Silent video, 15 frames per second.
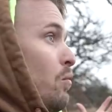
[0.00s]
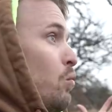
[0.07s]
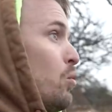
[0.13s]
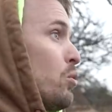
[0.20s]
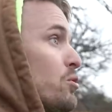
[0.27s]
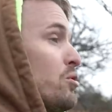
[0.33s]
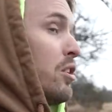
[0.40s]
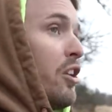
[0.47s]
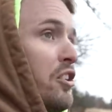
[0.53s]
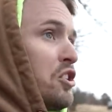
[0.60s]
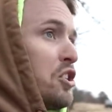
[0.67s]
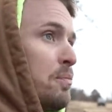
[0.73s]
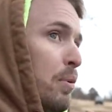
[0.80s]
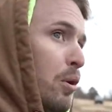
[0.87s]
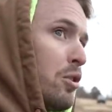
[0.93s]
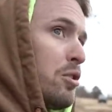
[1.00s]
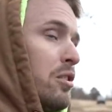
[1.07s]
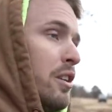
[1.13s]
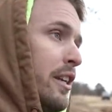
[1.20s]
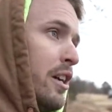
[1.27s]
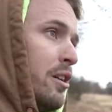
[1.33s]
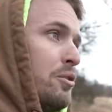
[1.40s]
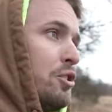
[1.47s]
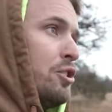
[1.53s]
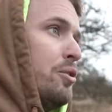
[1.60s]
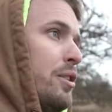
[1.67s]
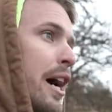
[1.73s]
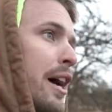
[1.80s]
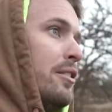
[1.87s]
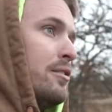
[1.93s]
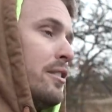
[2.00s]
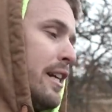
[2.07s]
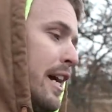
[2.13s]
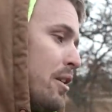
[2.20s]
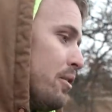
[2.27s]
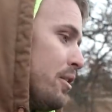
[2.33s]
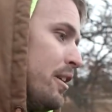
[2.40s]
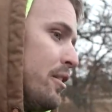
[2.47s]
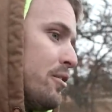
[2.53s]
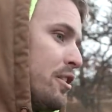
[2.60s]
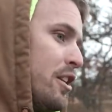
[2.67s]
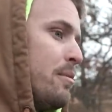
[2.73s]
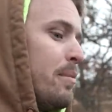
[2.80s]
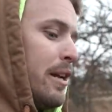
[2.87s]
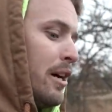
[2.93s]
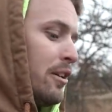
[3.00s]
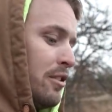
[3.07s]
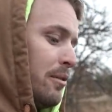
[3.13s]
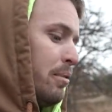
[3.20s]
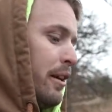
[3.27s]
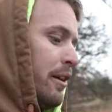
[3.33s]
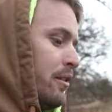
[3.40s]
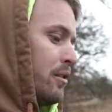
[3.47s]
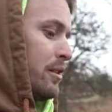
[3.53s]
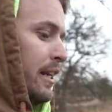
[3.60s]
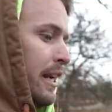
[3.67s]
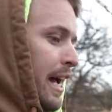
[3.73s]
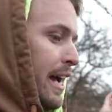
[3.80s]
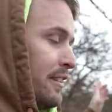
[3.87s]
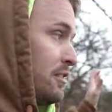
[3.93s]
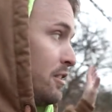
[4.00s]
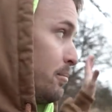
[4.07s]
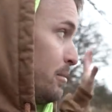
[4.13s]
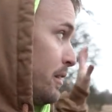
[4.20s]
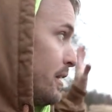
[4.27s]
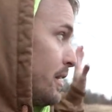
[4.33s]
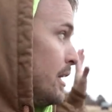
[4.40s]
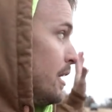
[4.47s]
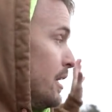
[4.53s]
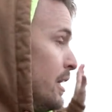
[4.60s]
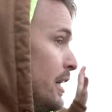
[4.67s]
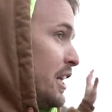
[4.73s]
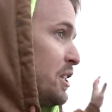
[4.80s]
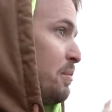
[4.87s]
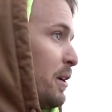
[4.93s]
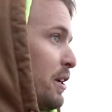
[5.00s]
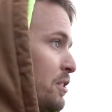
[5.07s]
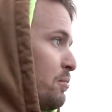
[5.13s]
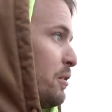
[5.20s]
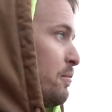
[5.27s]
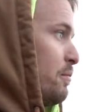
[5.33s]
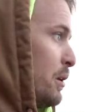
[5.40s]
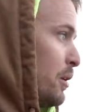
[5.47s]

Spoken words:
world's largest personally owned shoot house. Like, I don't think there's anybody else on planet Earth that has something as big as we've